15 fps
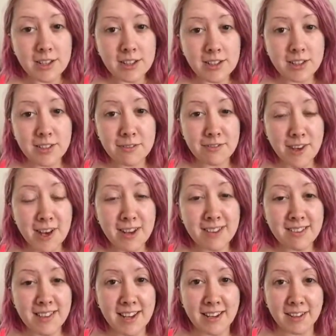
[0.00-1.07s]
So the
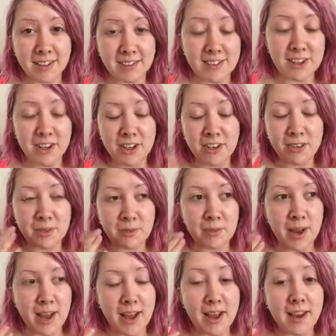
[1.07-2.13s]
first thing I do
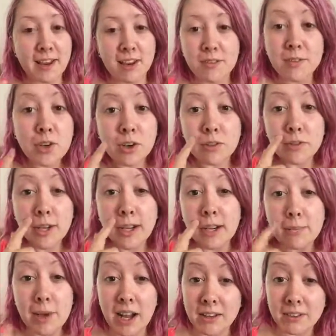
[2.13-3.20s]
when I've got a
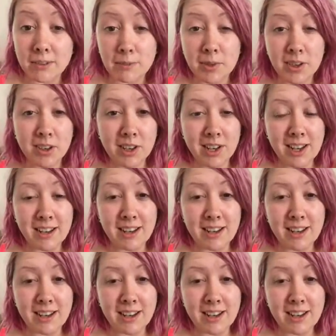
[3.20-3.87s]
really bad spot